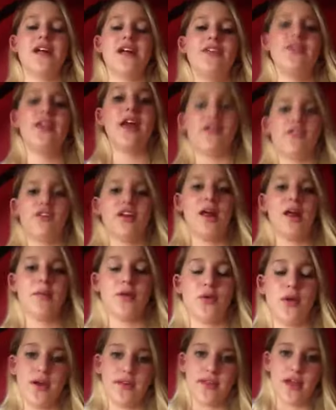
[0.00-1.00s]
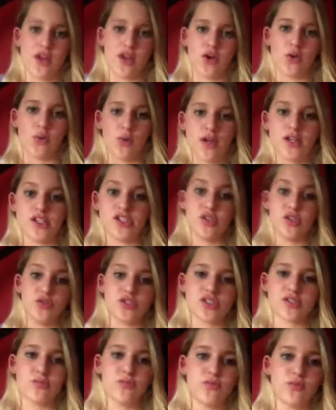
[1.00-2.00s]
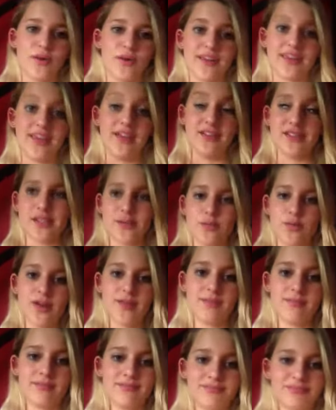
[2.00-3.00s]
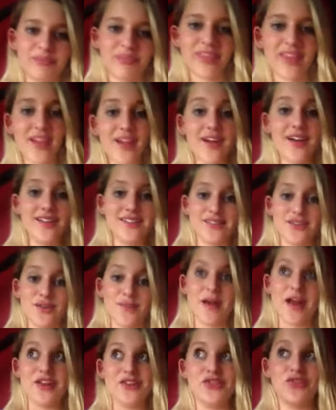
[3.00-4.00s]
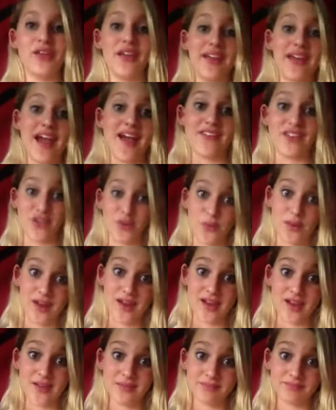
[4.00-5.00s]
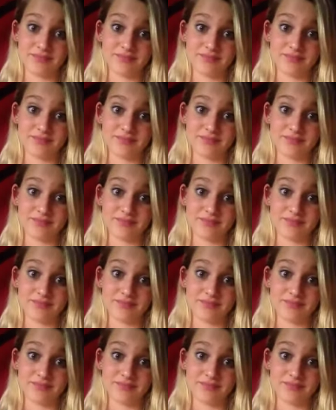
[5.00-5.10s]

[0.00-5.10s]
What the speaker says: and then every time you hear that noise, you just want to kill someone? Because it reminds you of, having to wake up?